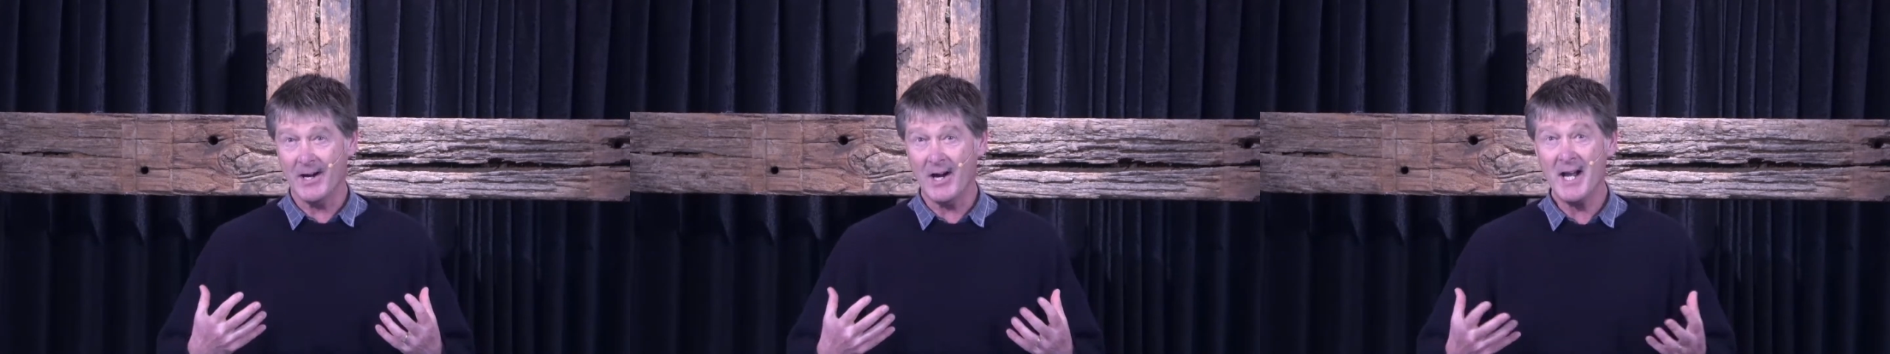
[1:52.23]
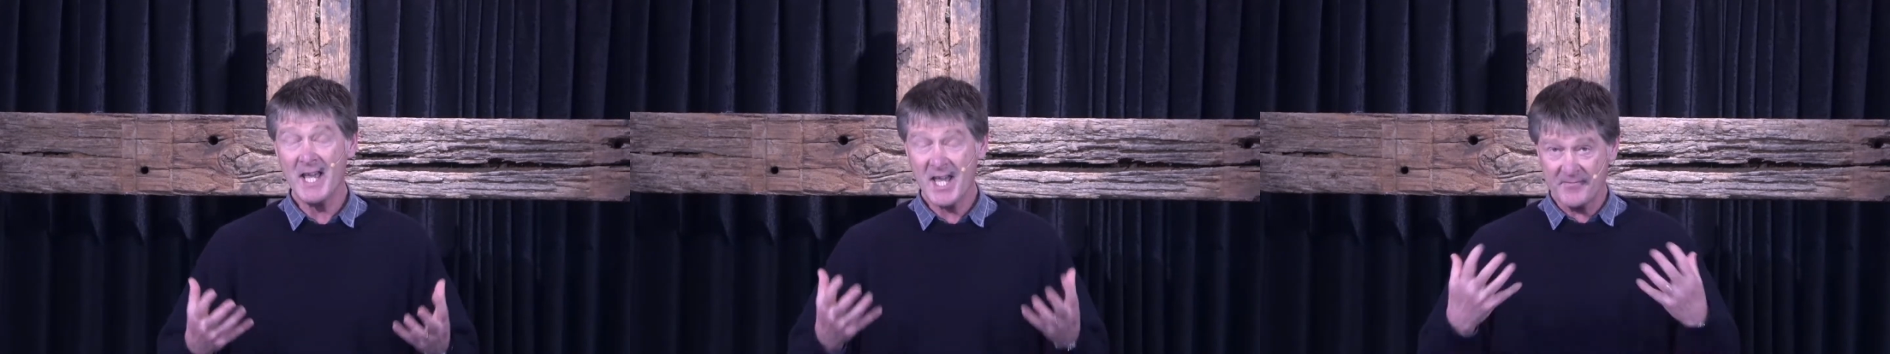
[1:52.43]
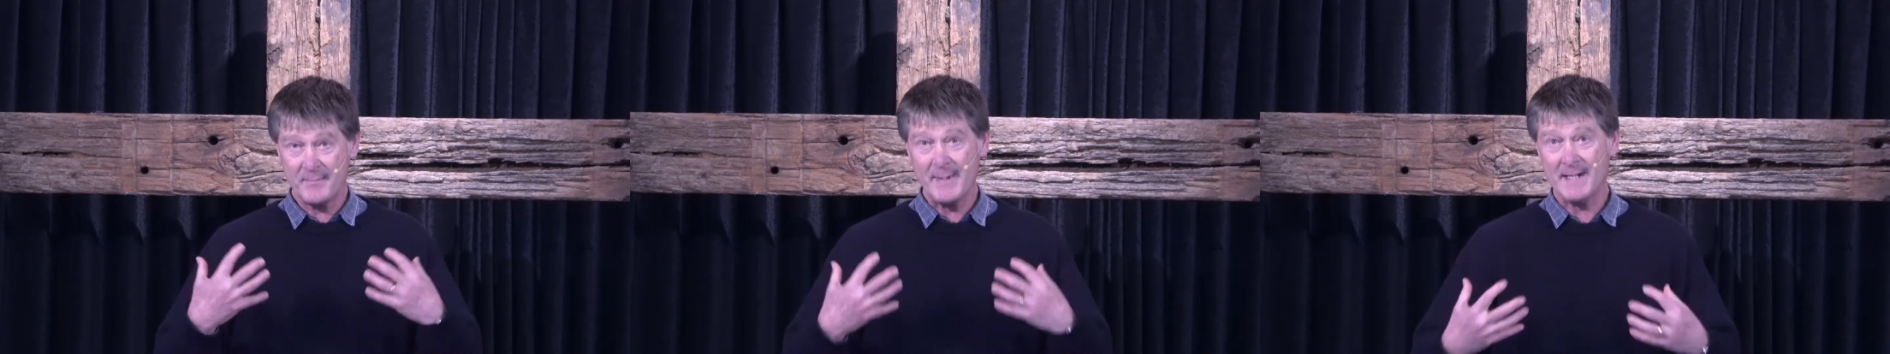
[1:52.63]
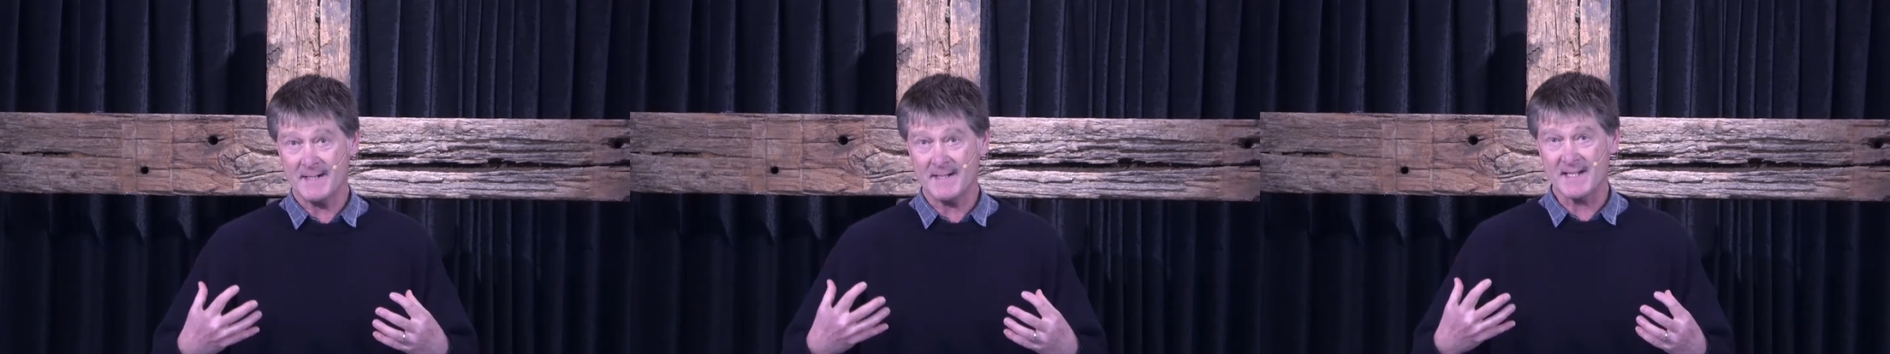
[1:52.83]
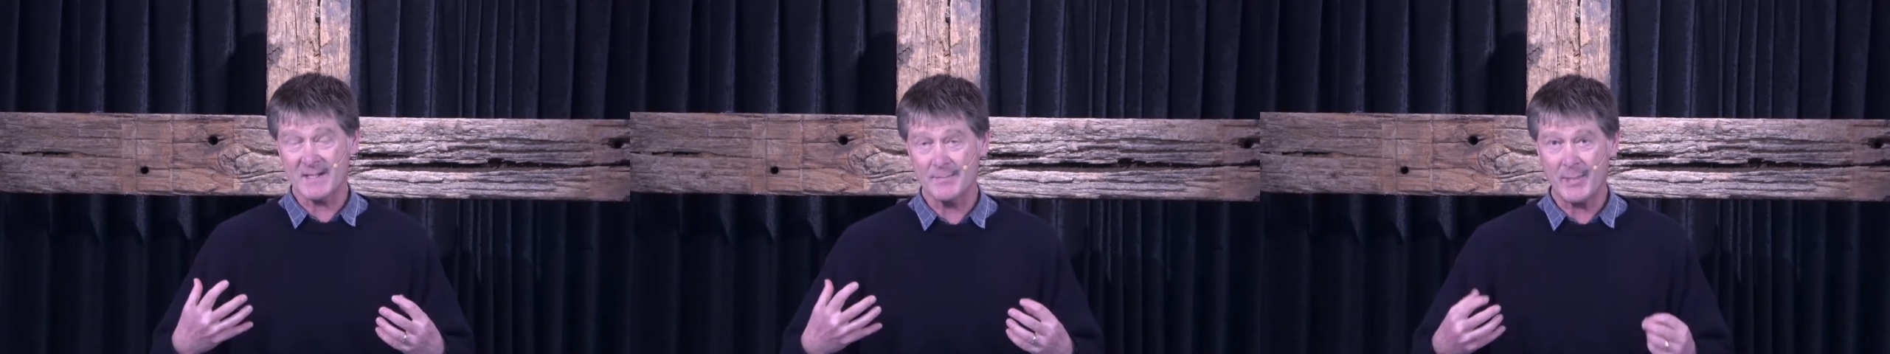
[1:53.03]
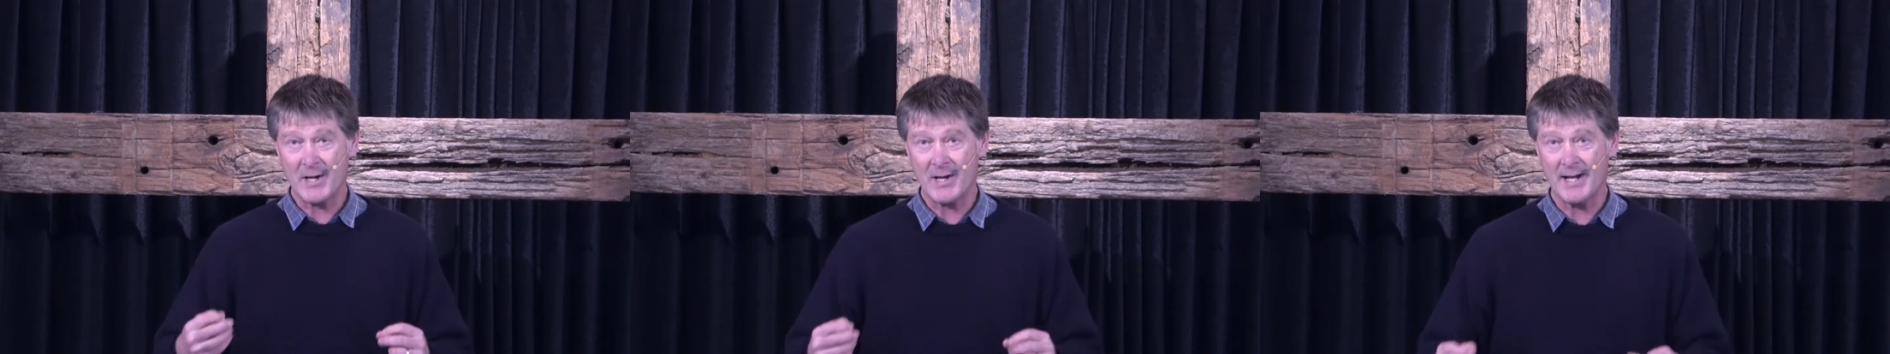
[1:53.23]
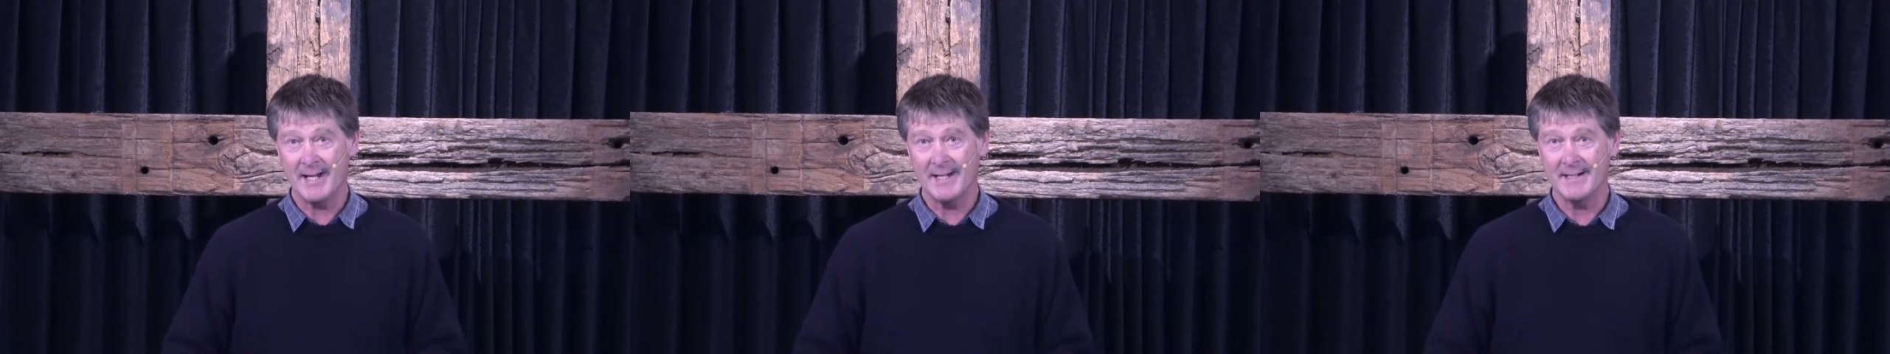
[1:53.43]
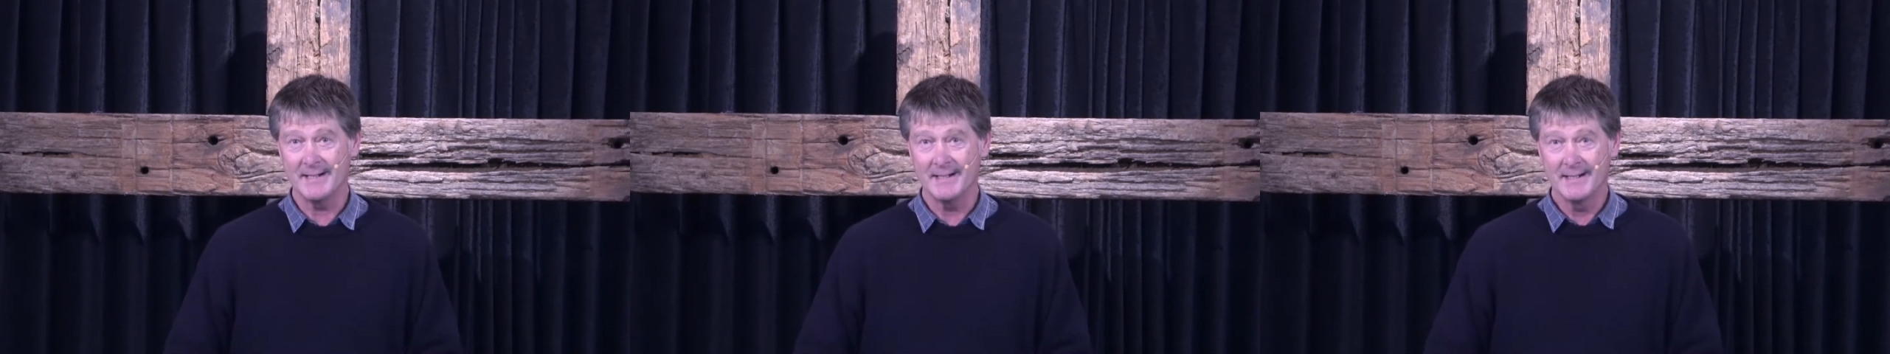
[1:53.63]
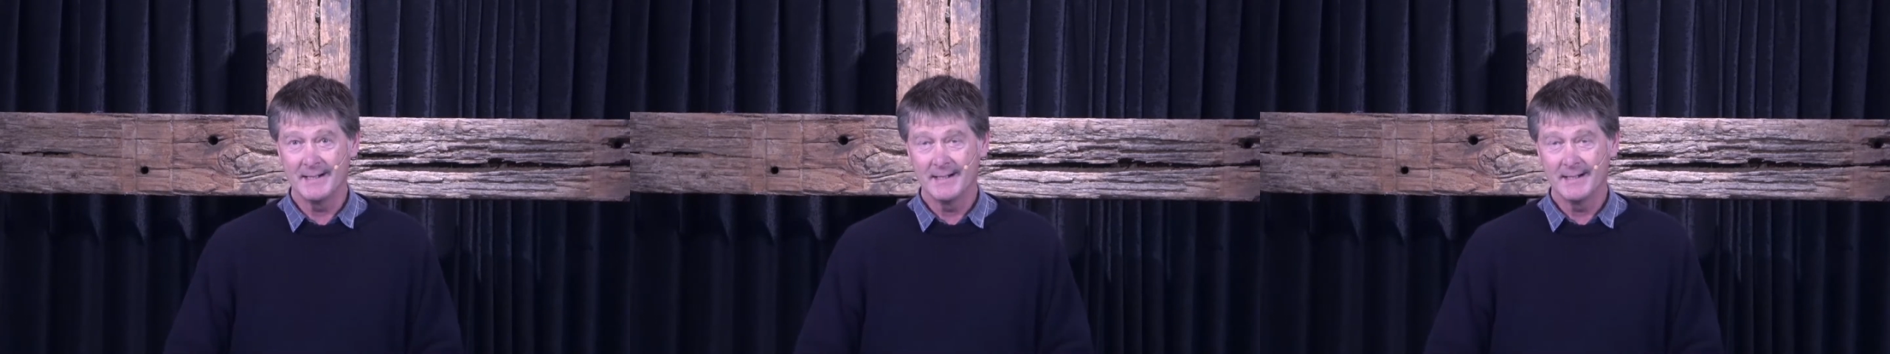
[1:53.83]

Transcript: I have been inspired